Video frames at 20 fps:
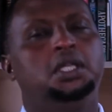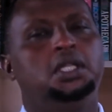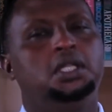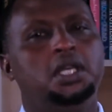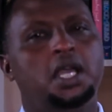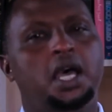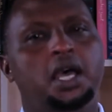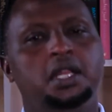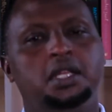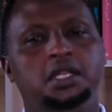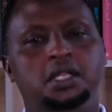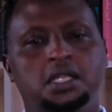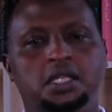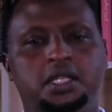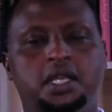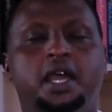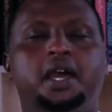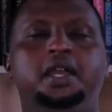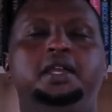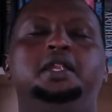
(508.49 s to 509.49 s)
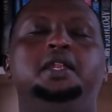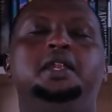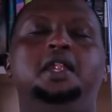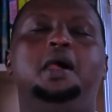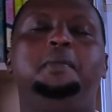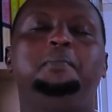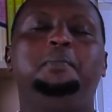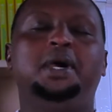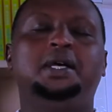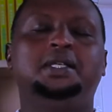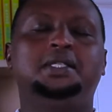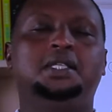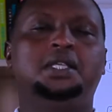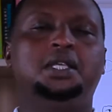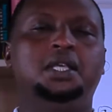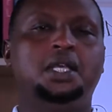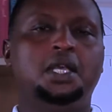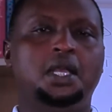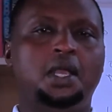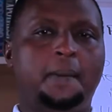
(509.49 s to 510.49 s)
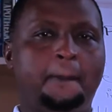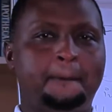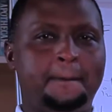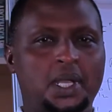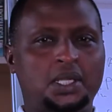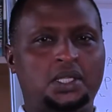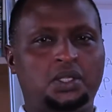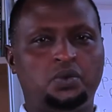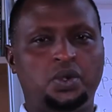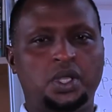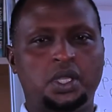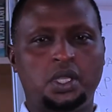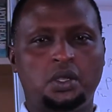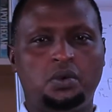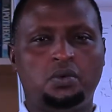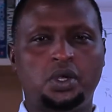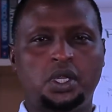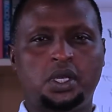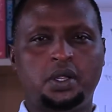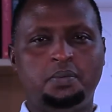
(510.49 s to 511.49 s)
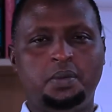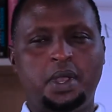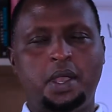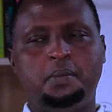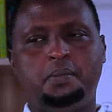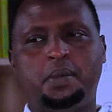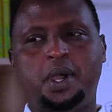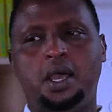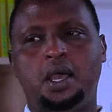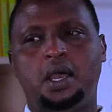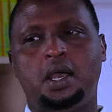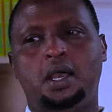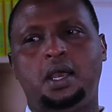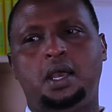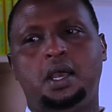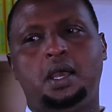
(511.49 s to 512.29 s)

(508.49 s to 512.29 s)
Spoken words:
They are in numbers. But we remember,